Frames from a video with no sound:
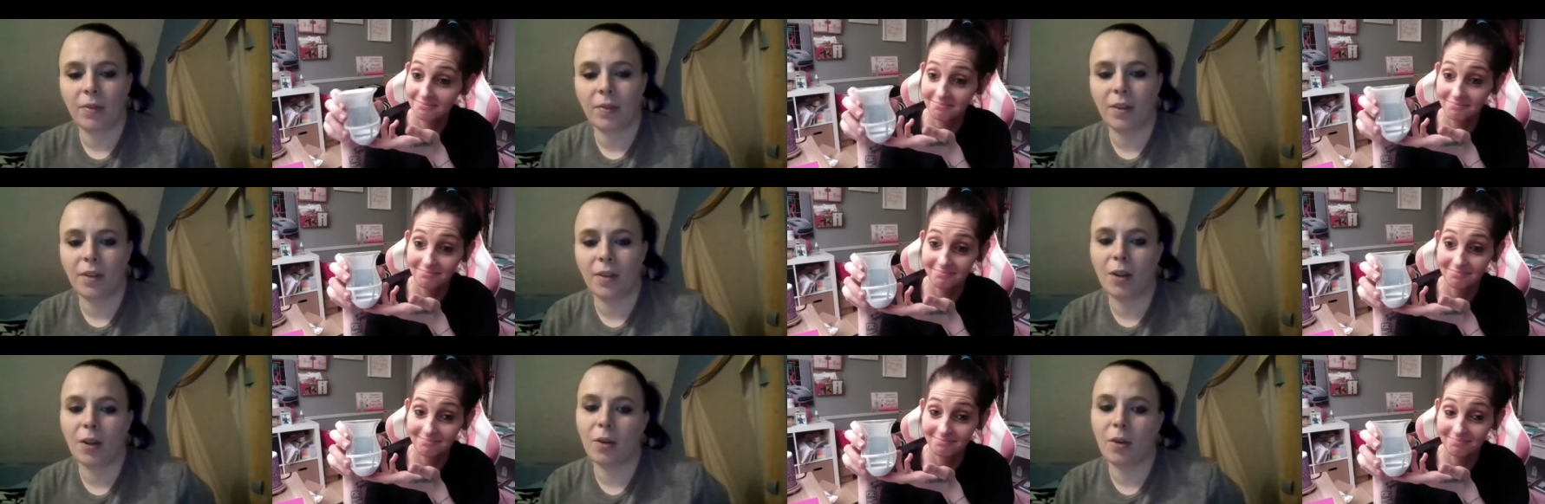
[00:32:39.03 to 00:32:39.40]

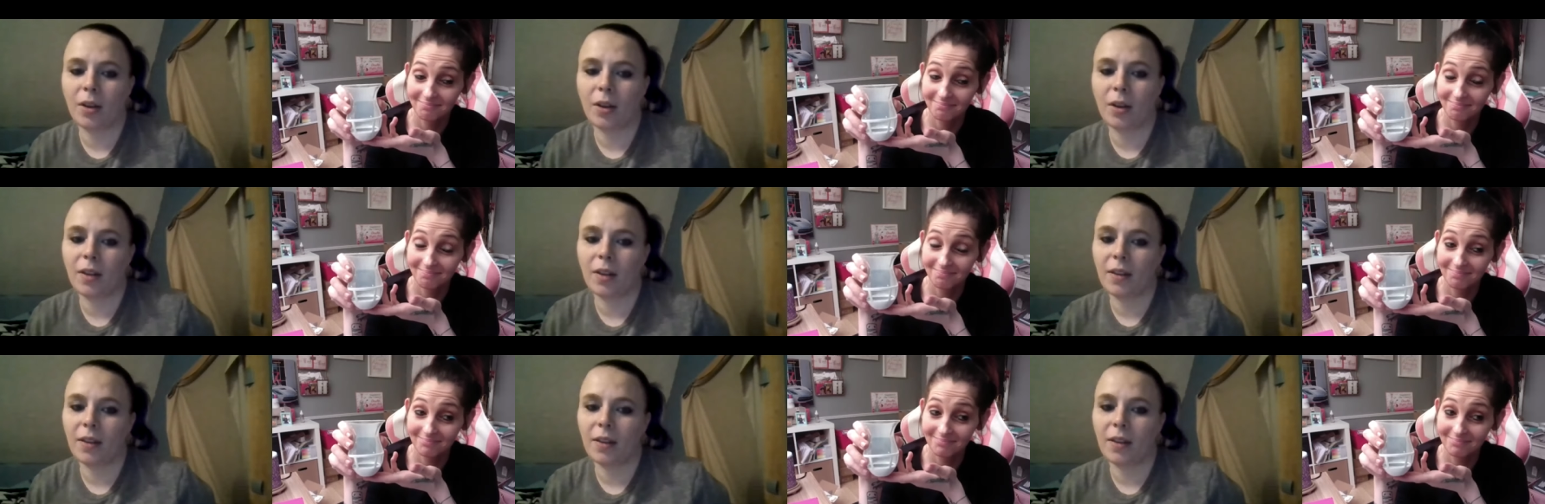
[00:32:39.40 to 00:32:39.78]
Speaker 1: Oh
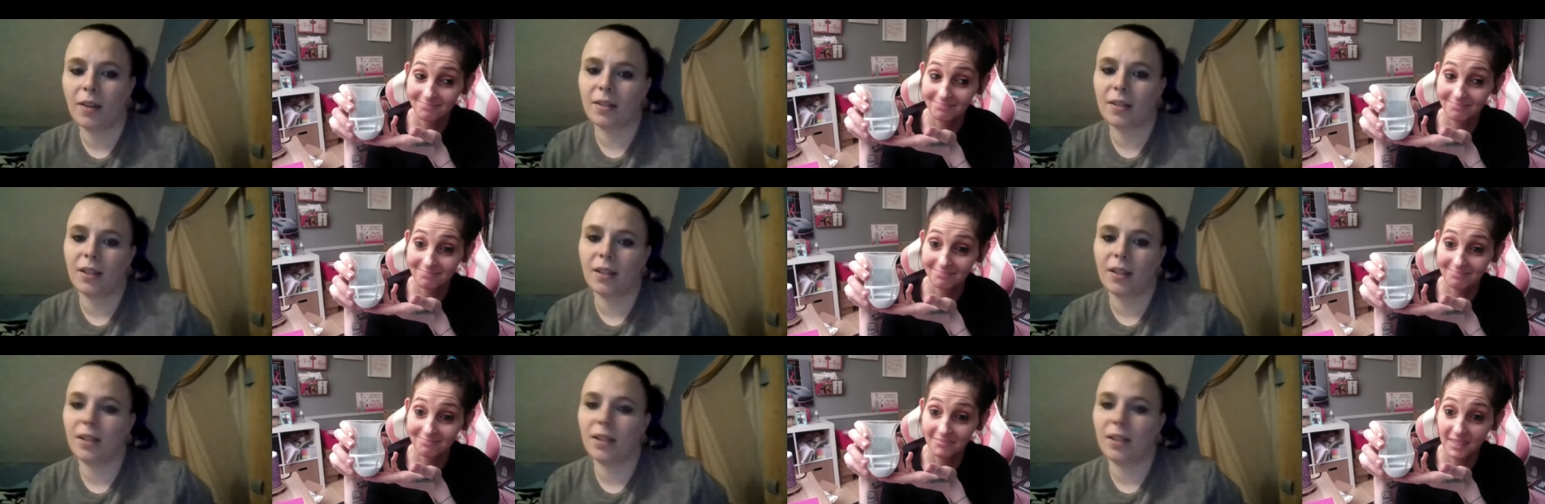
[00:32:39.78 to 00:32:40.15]
yeah, that's
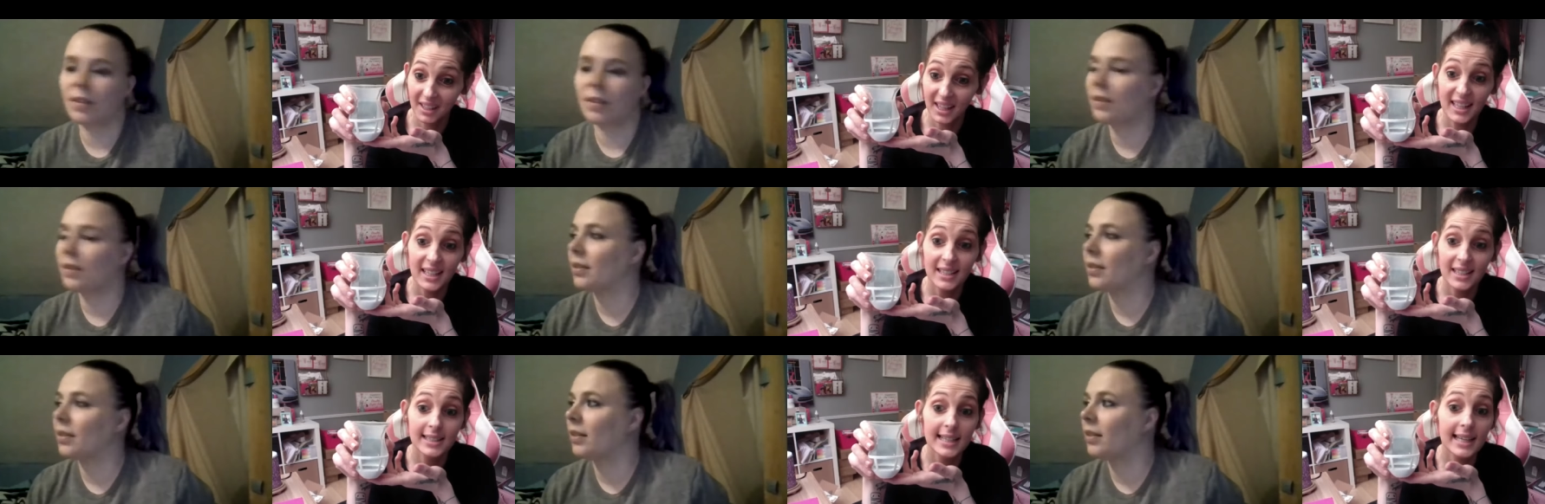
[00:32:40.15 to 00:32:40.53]
nice.
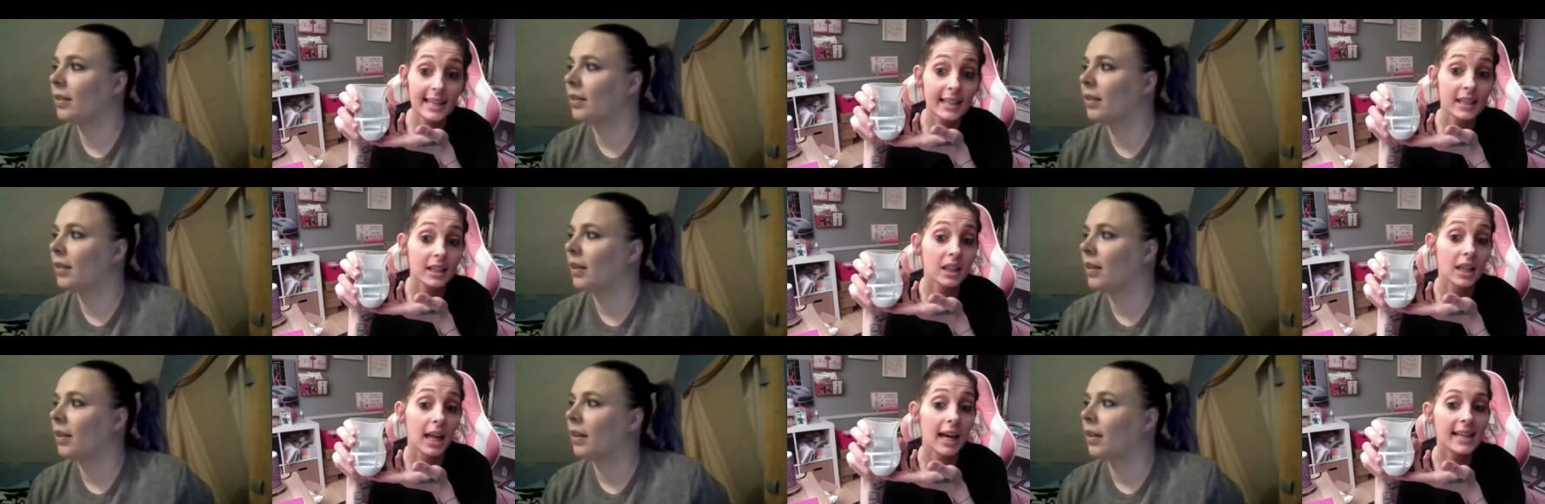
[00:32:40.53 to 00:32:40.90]
And it,
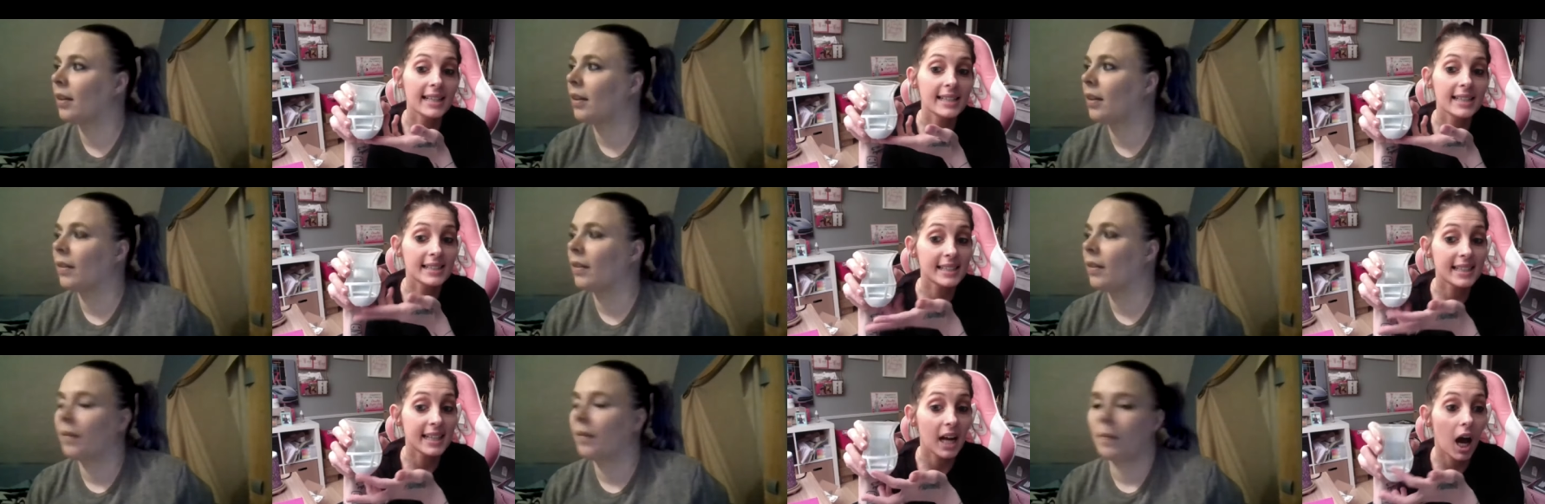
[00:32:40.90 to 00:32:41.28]
it
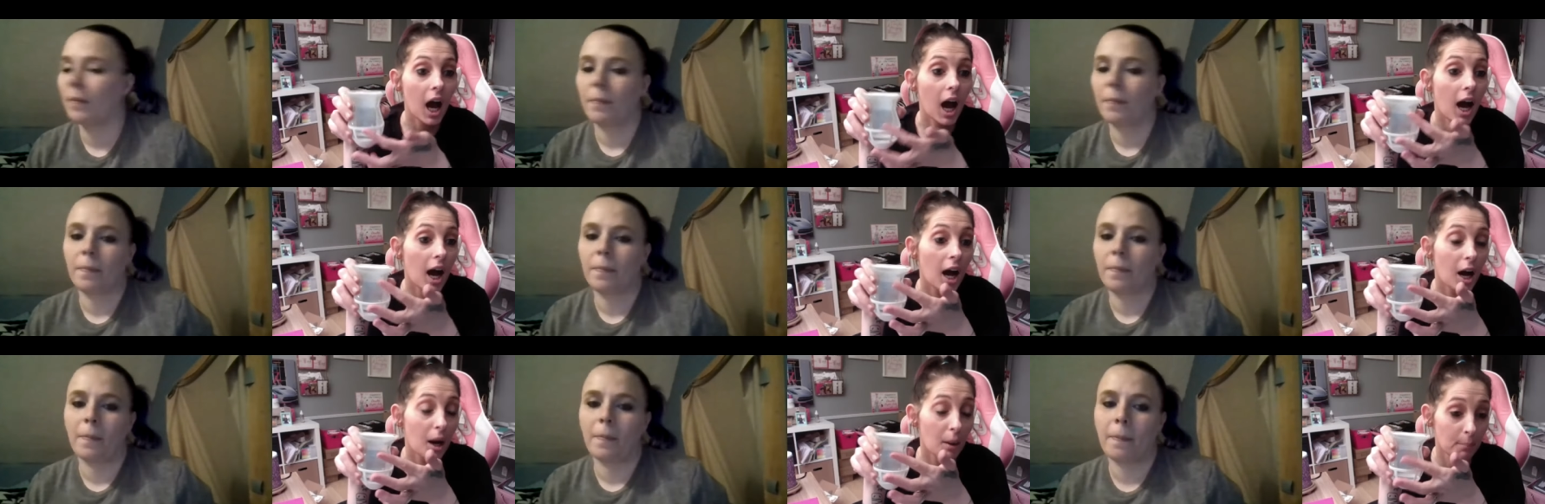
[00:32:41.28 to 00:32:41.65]
lights it
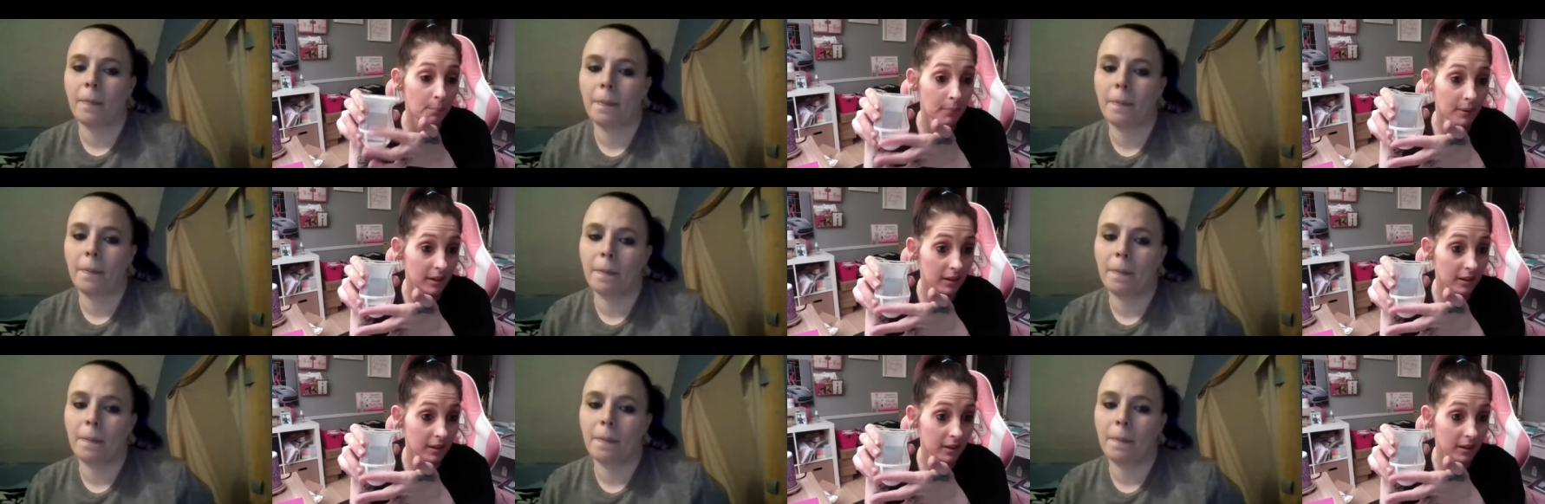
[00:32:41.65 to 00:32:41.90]
up.